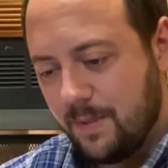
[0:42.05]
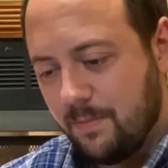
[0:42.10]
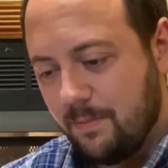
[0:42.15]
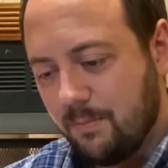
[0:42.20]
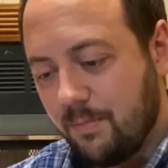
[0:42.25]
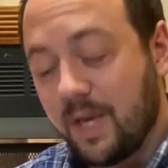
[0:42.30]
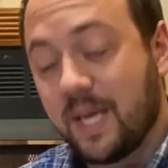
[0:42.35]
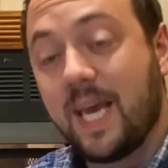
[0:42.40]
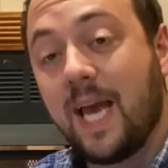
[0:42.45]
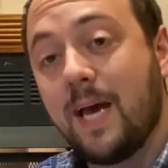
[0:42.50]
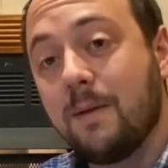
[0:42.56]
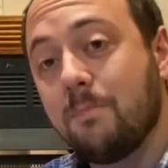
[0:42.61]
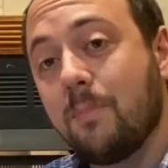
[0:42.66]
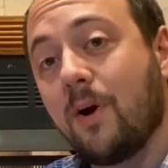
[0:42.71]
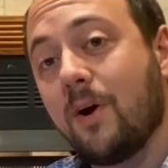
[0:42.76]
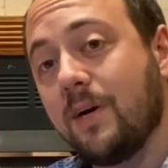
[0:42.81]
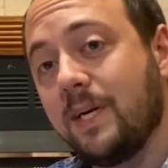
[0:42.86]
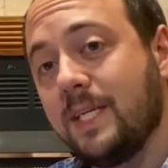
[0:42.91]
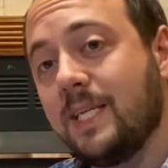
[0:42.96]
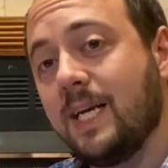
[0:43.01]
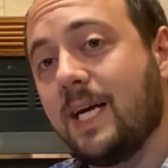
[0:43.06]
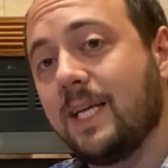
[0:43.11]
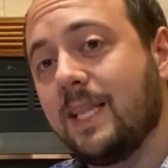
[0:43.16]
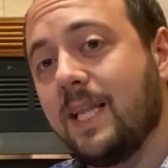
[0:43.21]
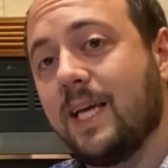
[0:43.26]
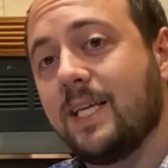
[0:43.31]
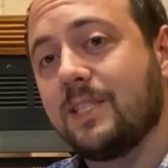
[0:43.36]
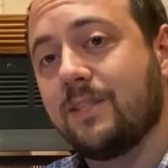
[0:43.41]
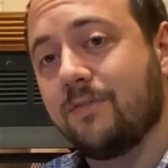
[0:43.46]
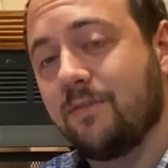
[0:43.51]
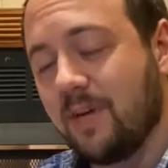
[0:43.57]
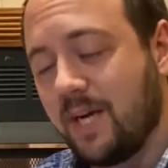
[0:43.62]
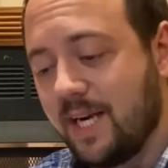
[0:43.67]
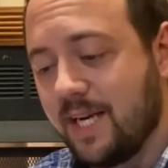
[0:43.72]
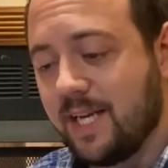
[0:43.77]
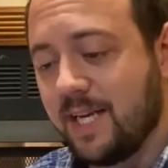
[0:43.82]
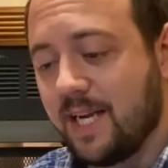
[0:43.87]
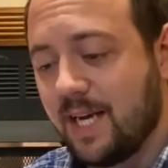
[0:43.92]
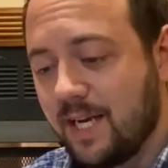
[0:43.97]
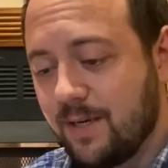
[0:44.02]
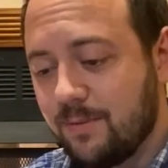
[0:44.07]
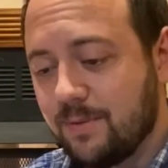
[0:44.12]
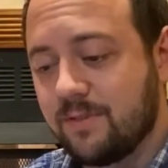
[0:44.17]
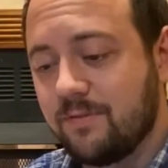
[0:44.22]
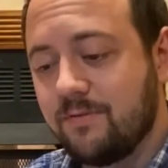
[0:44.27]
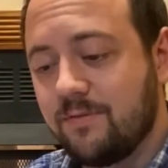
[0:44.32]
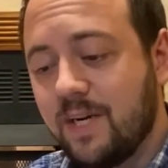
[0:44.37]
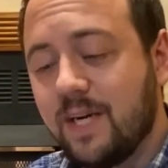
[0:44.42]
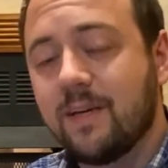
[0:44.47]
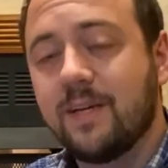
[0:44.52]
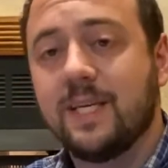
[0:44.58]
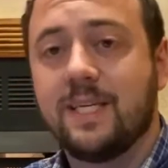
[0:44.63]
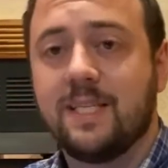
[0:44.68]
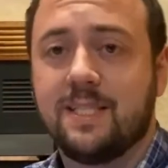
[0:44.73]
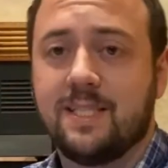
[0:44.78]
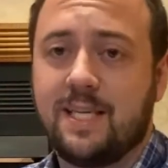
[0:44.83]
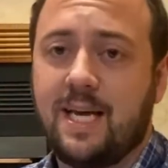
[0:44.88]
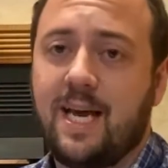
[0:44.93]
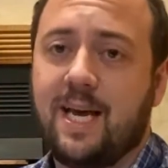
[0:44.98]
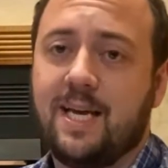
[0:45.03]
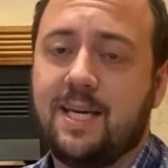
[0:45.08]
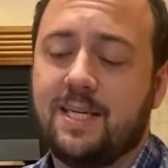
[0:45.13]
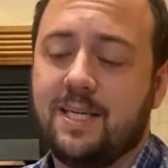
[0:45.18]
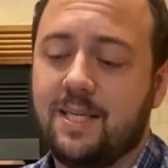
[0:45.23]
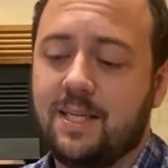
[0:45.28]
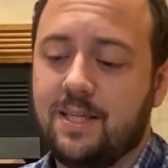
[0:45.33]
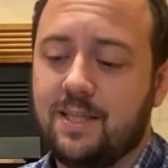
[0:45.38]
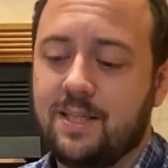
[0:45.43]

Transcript: My cat Barney died last Friday, and I was very sad.